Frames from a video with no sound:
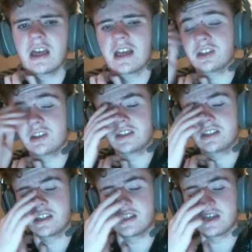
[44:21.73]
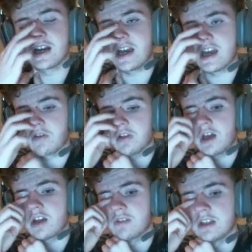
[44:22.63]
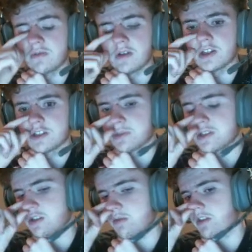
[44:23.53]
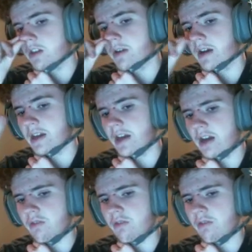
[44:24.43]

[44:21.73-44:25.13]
As you can see, I have a lot of defaults, but some of them I